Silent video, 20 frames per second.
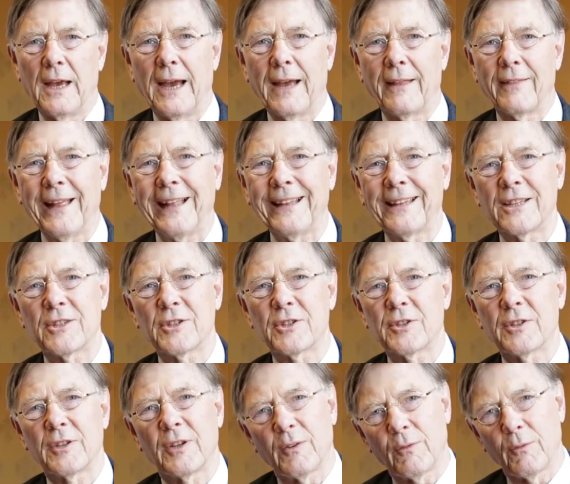And that
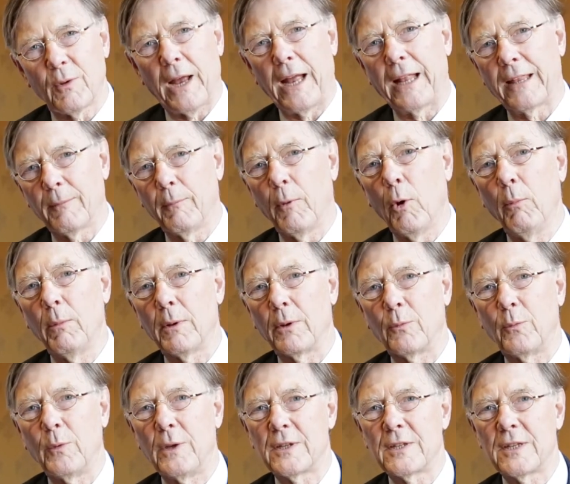is, at the
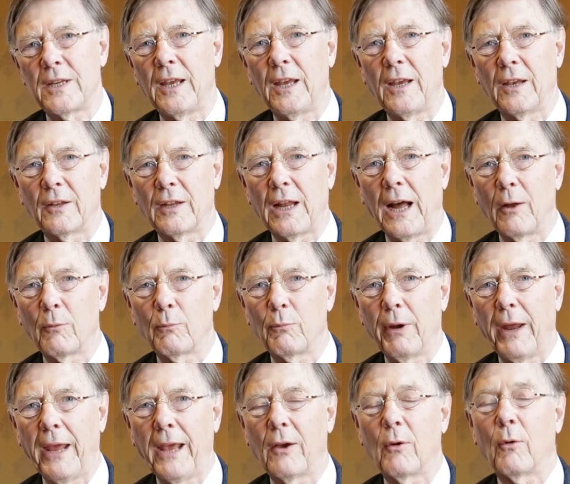moment, we see an
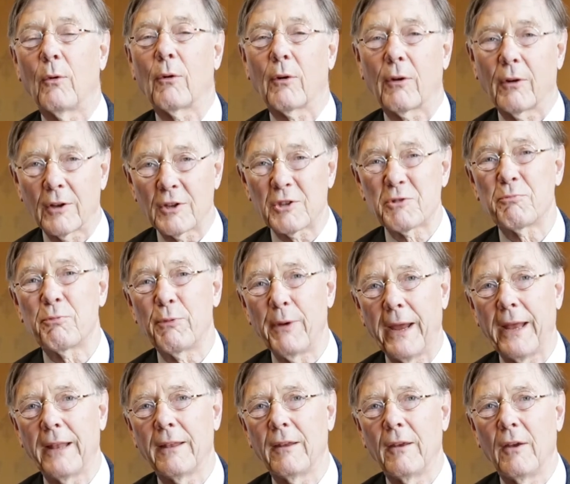outbreak or a
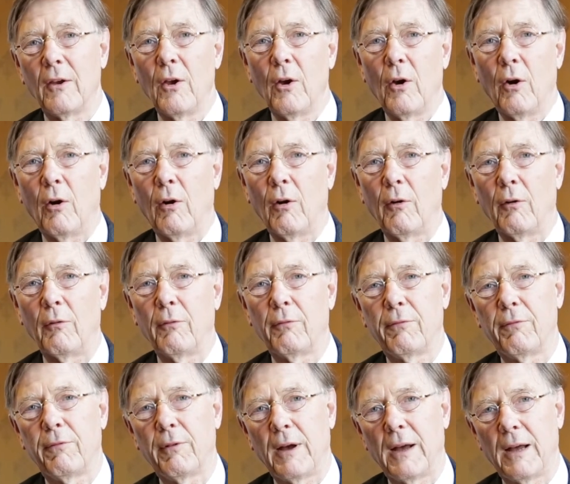spread
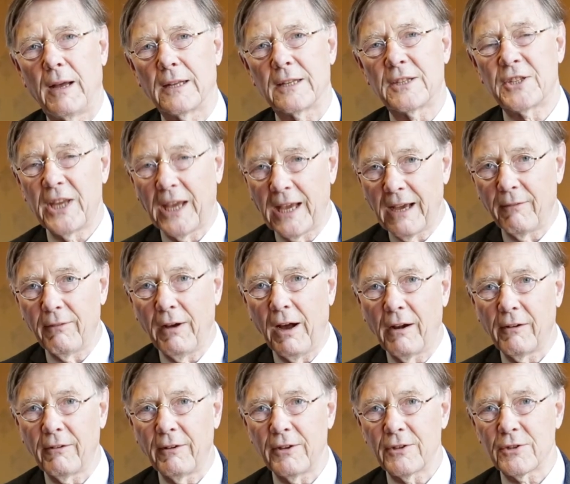of uh, Zika
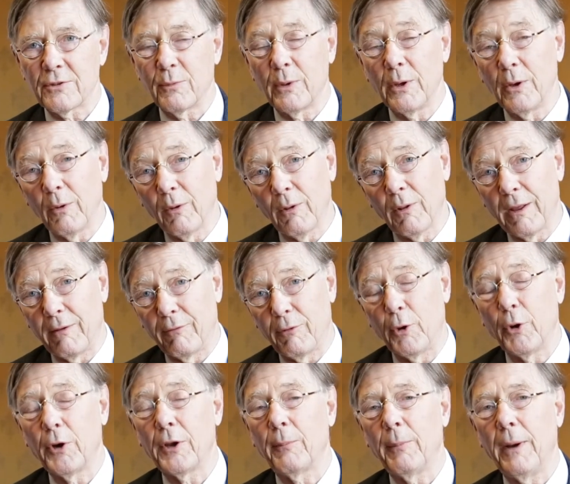virus. We all have
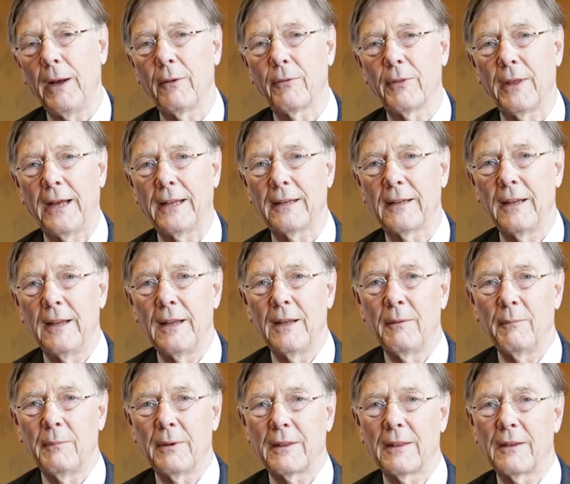heard about that.
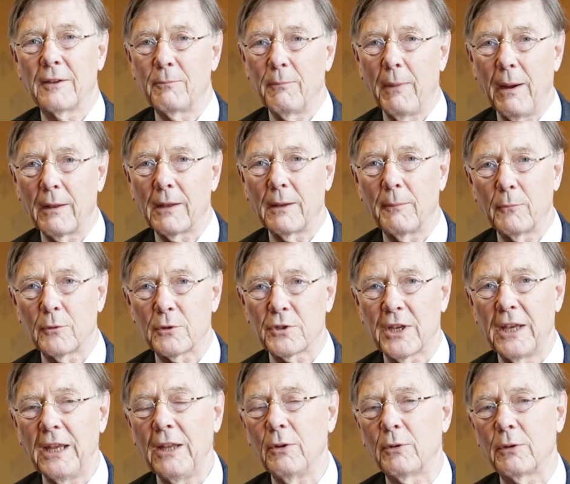But the, the
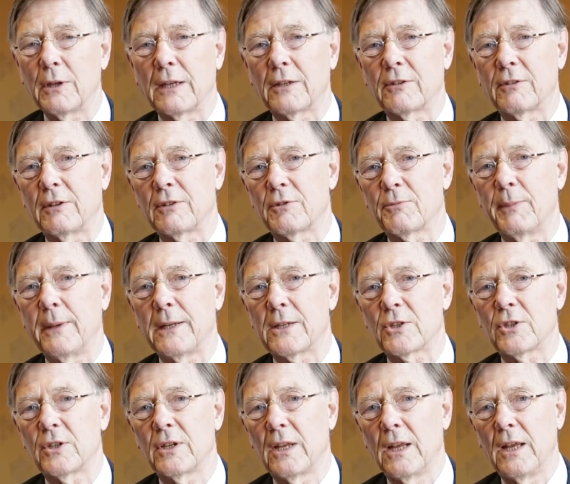mosquito that
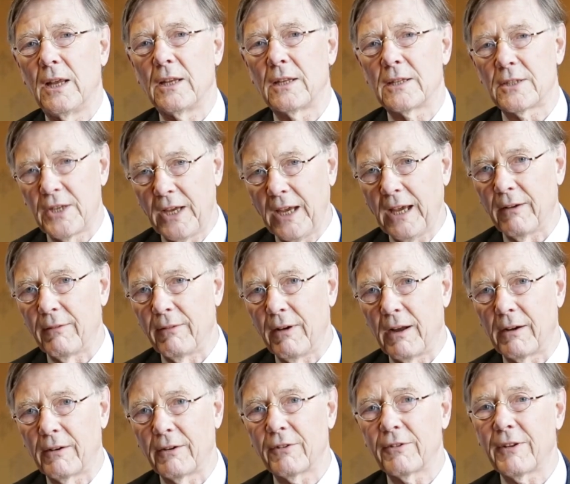transmits Zika
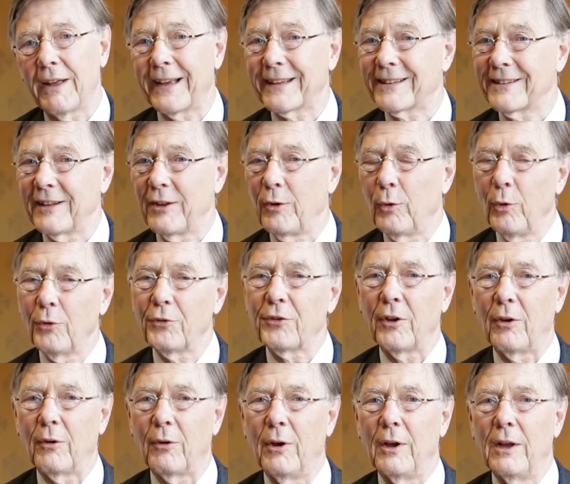virus actually
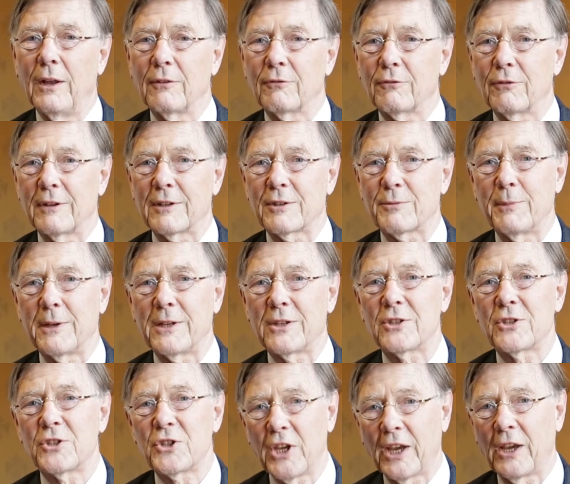also
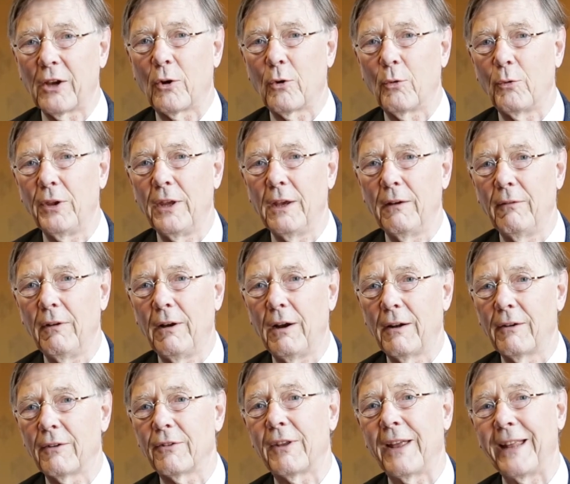transmits chikungunya
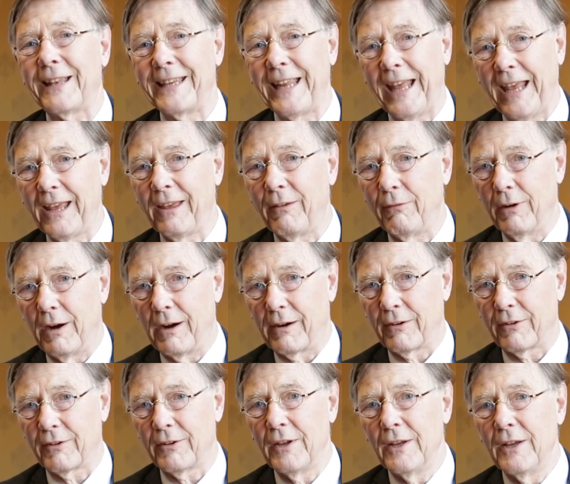virus and dengue
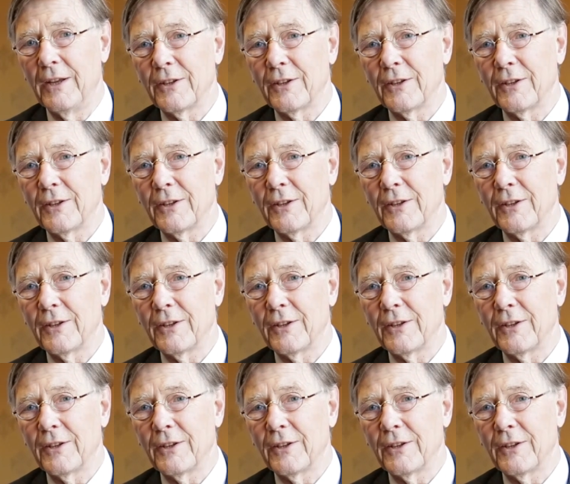virus.